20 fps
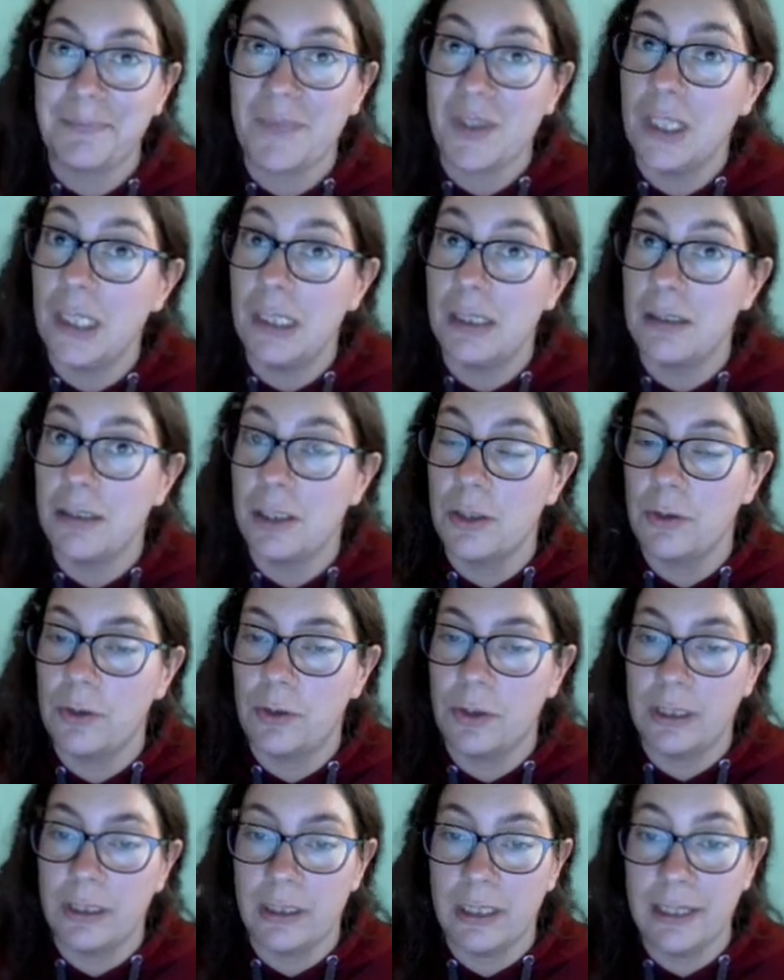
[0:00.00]
I'll see you
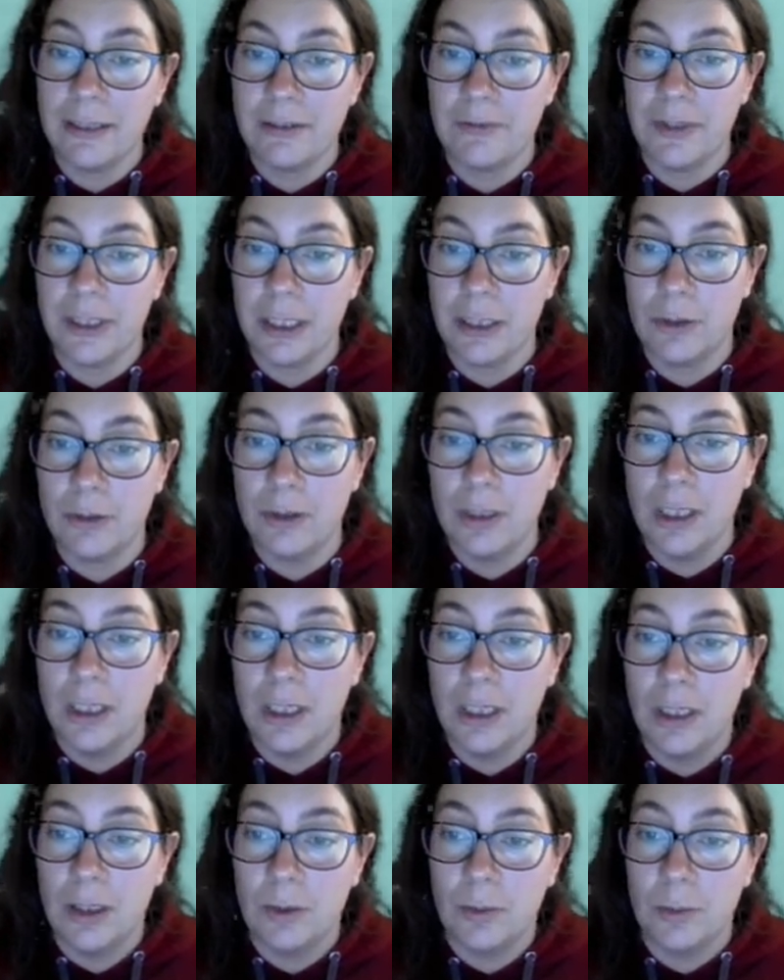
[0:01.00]
in the next video,
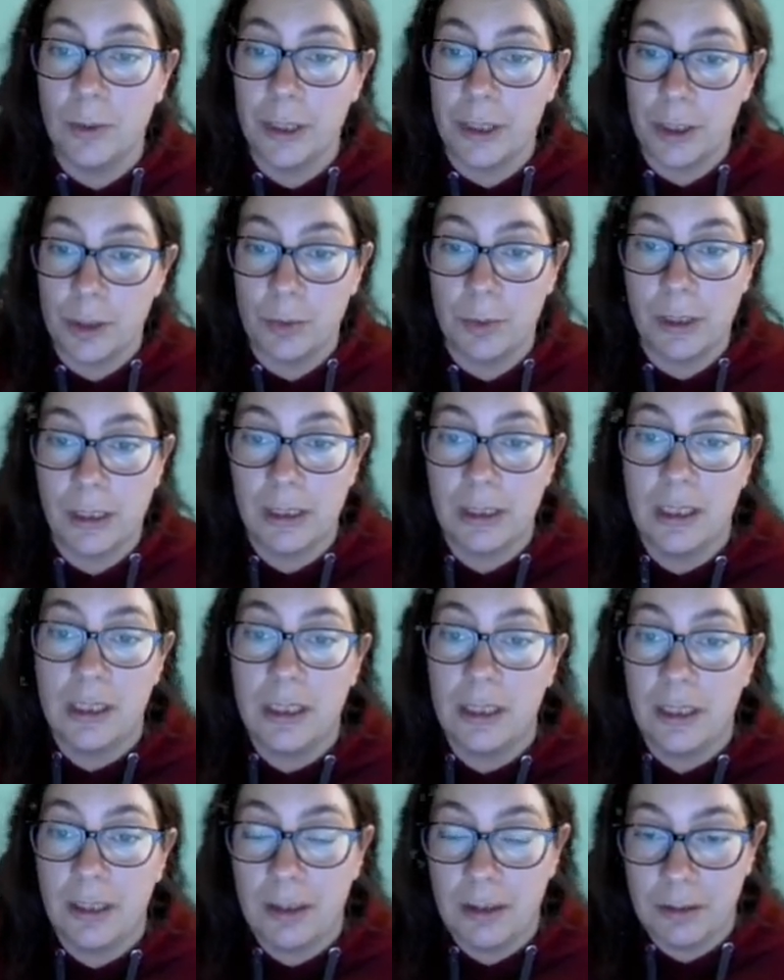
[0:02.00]
which will
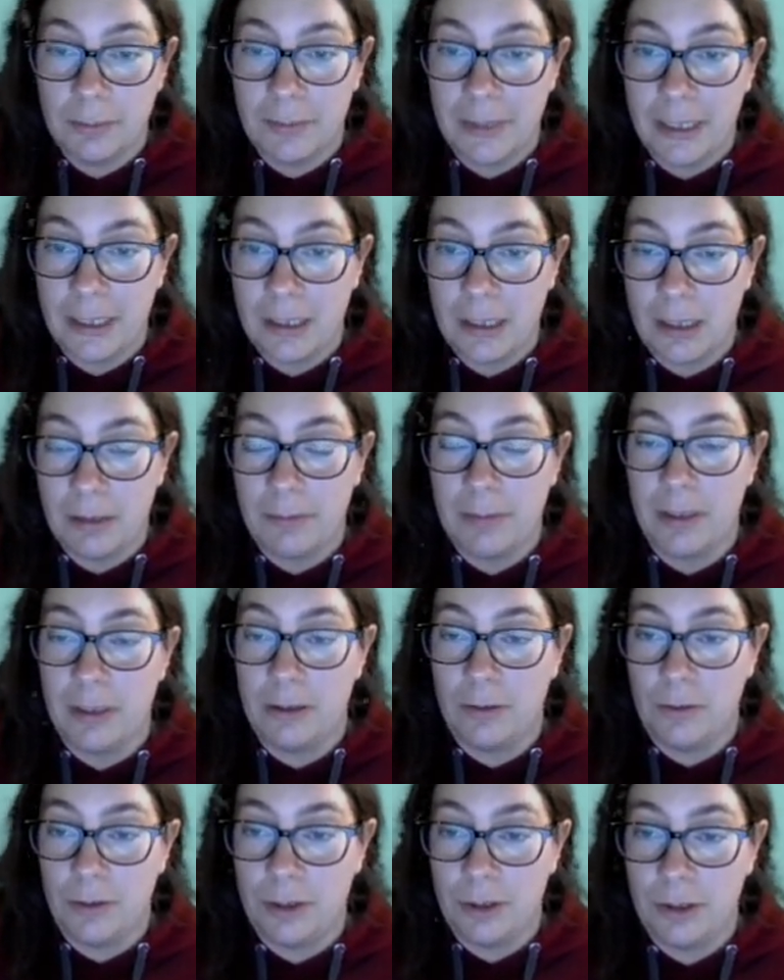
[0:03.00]
either be
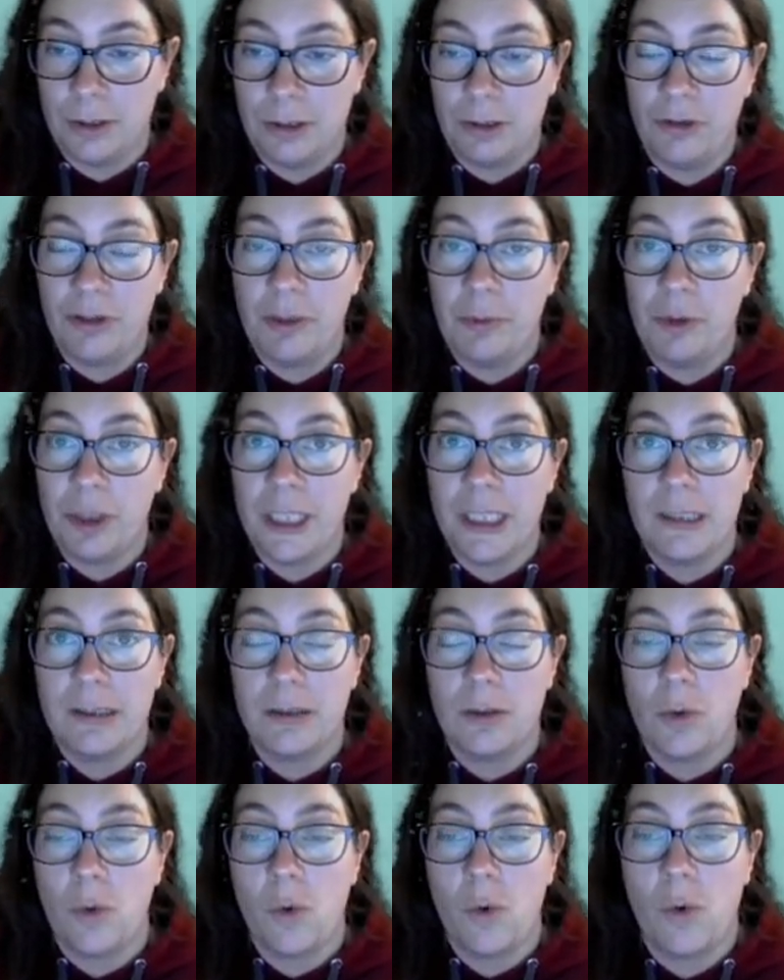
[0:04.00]
about creameries
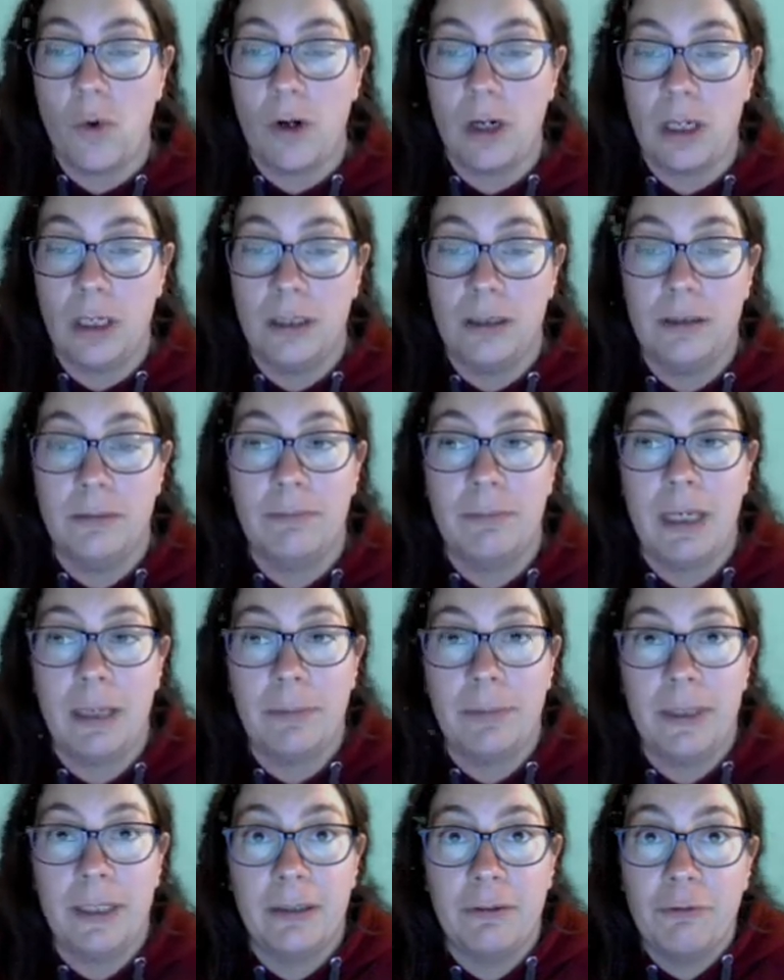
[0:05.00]
or
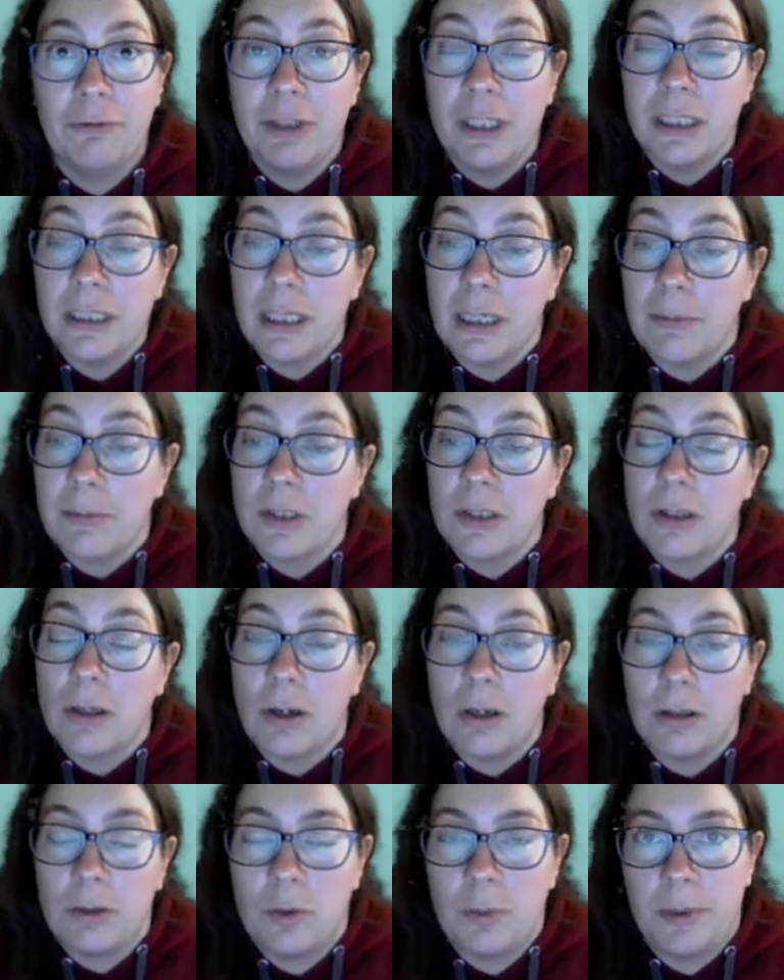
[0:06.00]
mapping field names
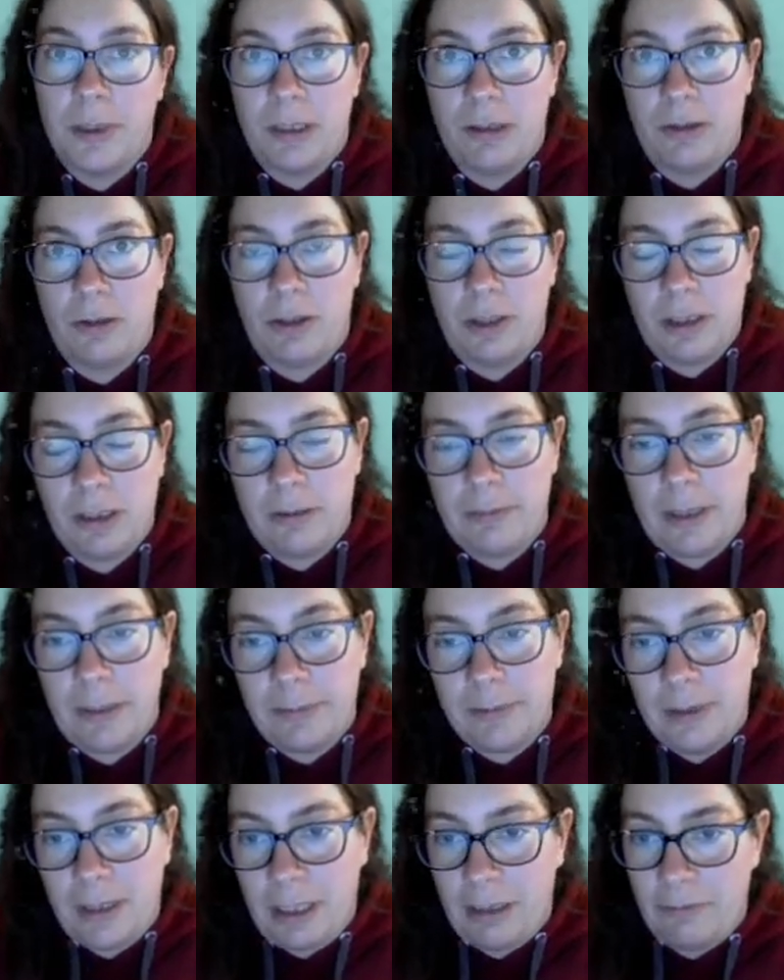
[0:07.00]
on OpenHistoricalMap.
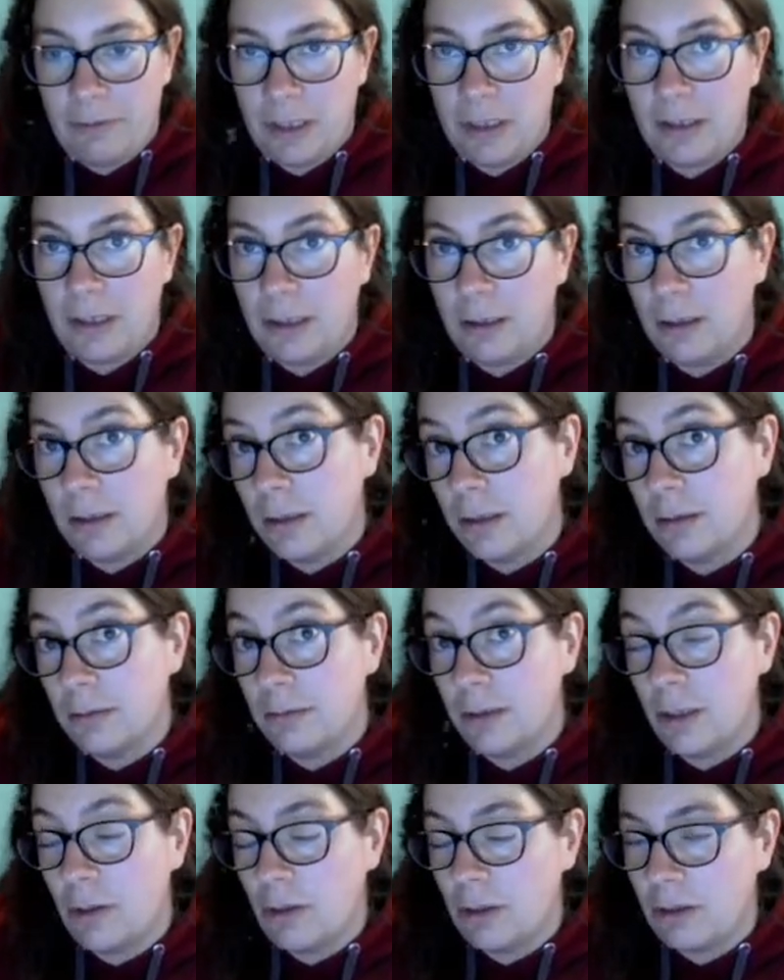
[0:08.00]
I haven't decided
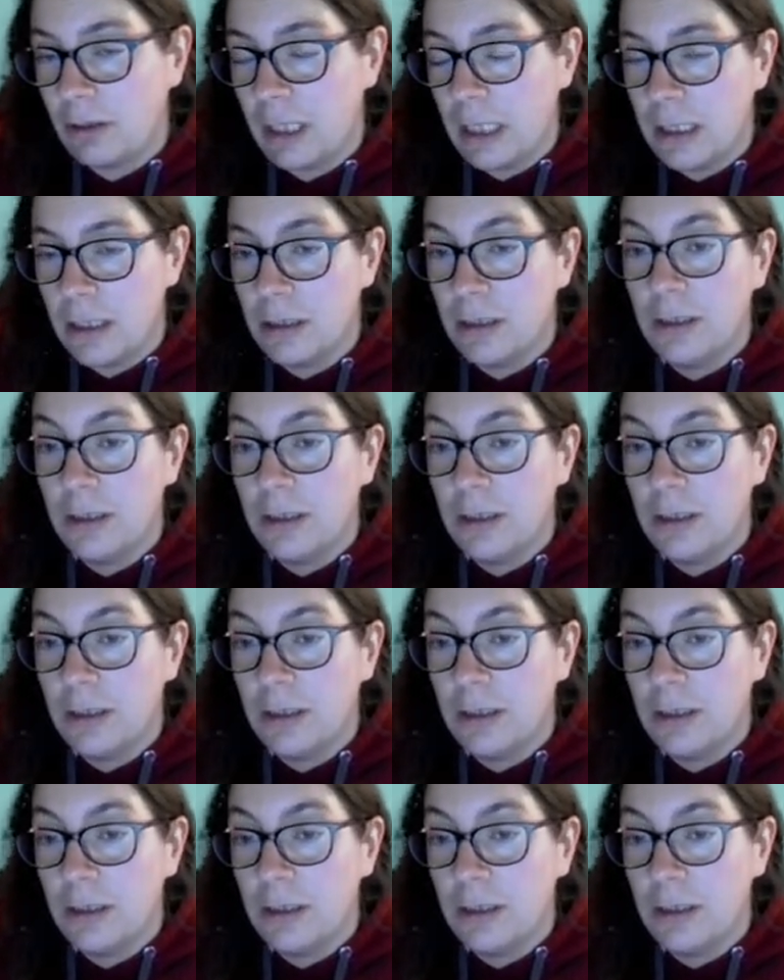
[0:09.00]
the order yet.